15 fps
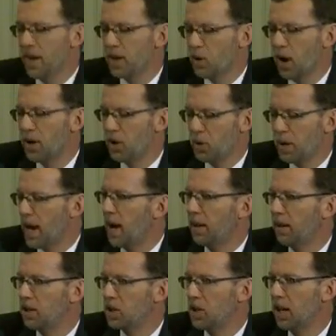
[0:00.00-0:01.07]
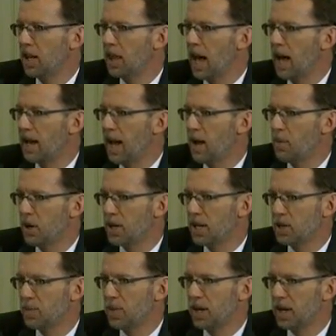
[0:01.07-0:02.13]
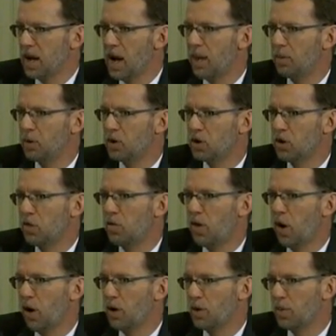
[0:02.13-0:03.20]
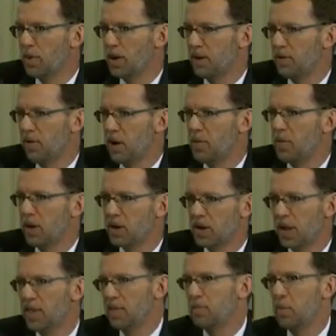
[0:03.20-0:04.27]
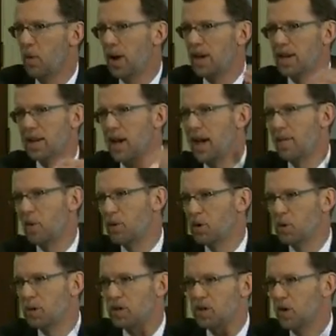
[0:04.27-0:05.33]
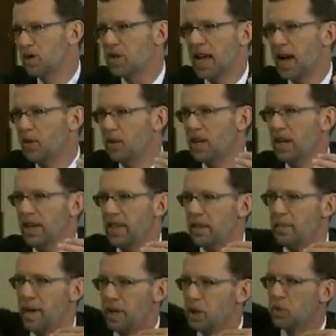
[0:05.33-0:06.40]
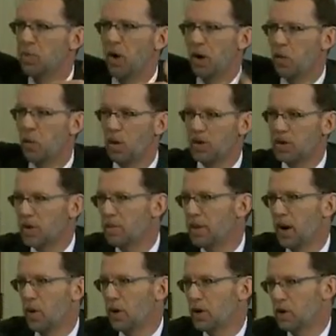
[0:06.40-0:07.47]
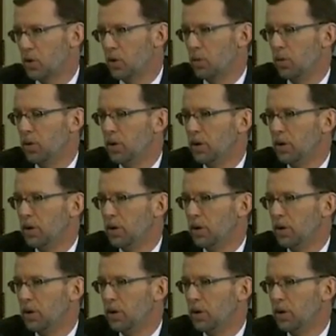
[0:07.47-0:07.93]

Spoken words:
not tried to do a calculation like that. How much has been accomplished so far depends very much on the point in time at which one starts counting and the benchmark one is comparing to.